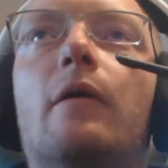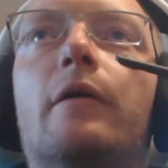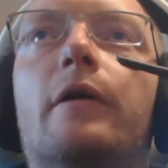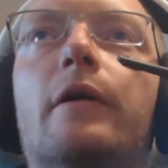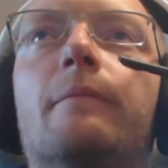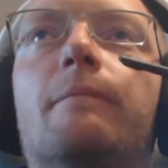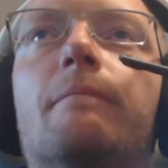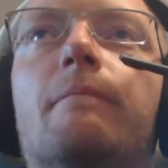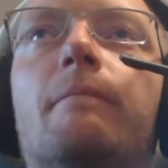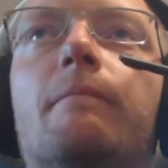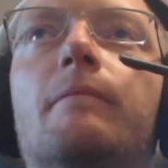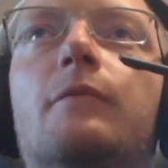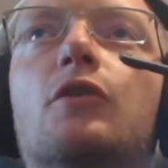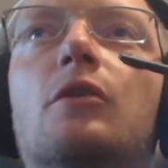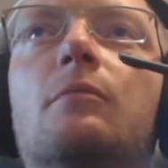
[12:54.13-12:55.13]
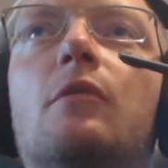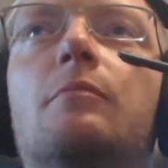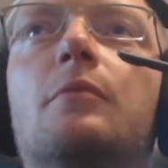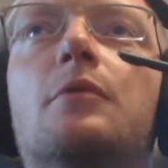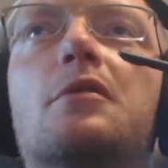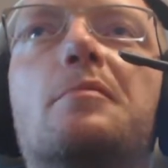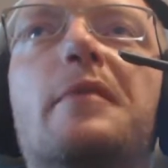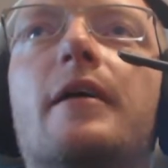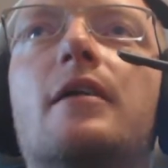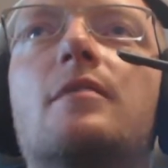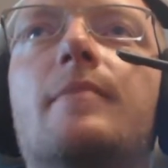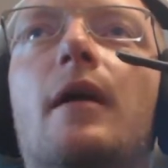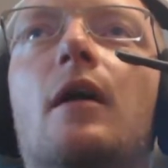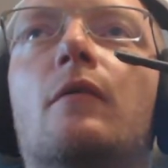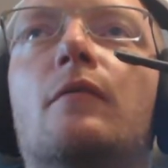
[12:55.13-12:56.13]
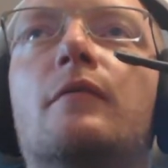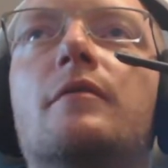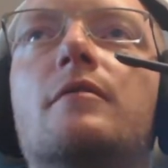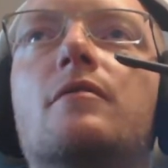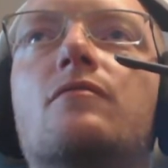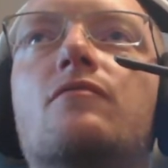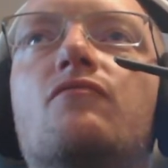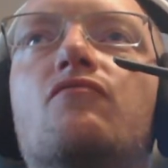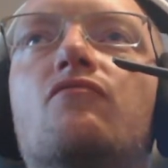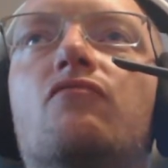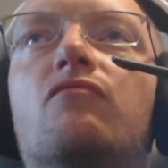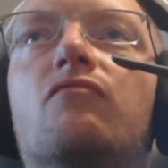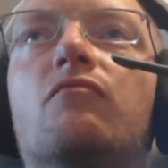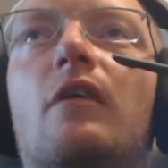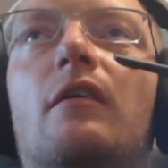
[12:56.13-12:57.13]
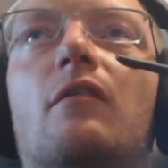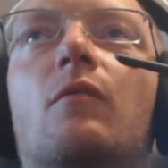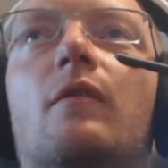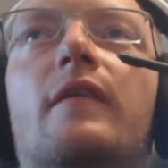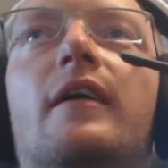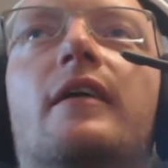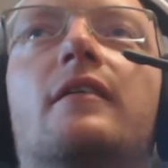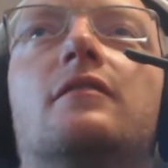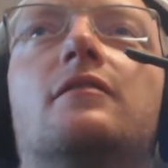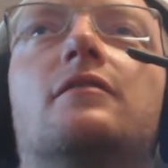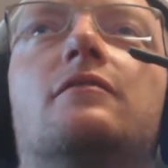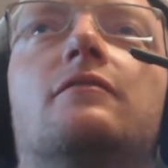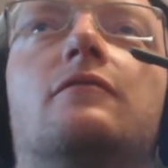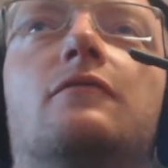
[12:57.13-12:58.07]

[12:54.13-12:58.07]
it. Turbo boost max power is, I don't know what that is.